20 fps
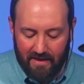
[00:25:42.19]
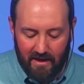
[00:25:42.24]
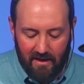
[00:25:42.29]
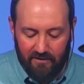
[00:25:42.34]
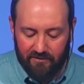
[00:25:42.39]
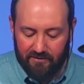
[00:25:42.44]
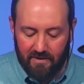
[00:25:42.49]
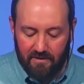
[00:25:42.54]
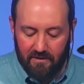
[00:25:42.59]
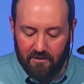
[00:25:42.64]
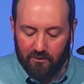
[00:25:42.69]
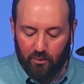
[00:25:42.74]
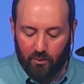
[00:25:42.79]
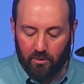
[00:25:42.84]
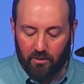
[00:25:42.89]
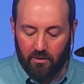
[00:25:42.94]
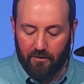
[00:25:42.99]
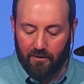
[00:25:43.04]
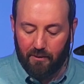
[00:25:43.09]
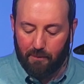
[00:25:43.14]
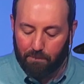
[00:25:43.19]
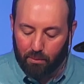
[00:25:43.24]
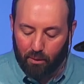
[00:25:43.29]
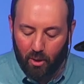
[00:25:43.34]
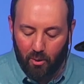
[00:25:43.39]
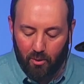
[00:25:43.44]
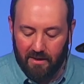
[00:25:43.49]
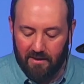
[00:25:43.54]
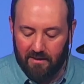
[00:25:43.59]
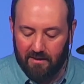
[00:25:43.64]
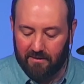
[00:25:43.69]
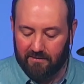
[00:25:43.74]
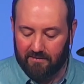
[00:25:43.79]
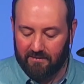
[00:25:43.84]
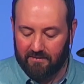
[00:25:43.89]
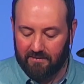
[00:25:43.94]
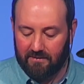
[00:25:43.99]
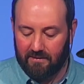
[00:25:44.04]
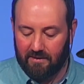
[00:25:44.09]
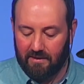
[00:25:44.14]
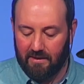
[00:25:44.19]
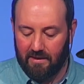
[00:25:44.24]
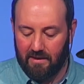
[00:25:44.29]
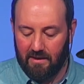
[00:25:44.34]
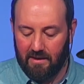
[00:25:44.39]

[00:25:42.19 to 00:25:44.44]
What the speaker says: that is in this world, the brokenness.